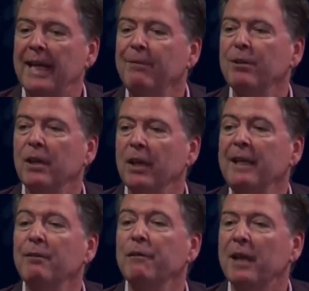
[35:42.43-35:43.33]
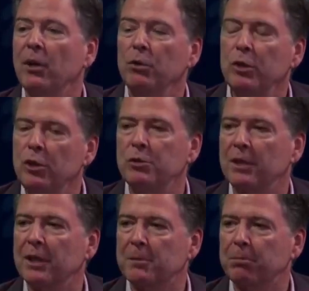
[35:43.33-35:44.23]
it. And even if they don't use
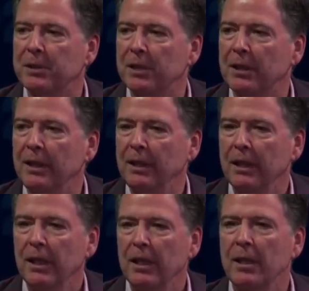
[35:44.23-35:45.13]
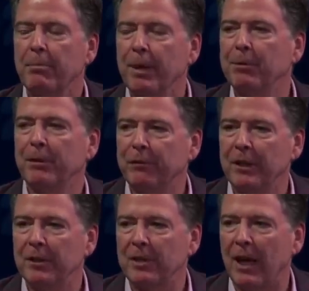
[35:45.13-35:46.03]
it explicitly, the public
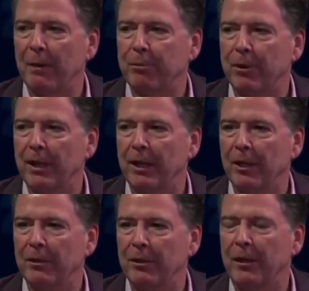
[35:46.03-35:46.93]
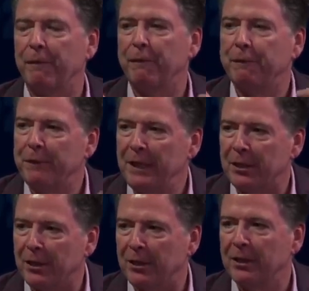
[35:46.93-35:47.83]
figure's operating under the
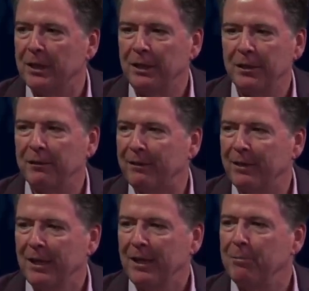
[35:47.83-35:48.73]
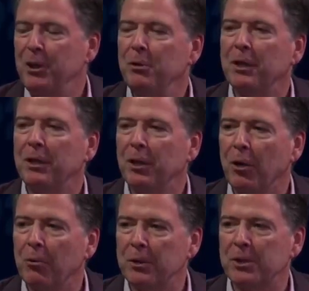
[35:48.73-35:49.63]
fear. You can
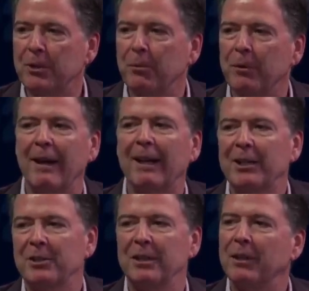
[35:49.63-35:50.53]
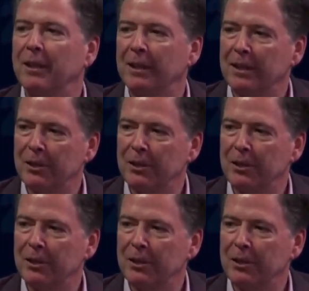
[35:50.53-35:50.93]
coerce someone without actually even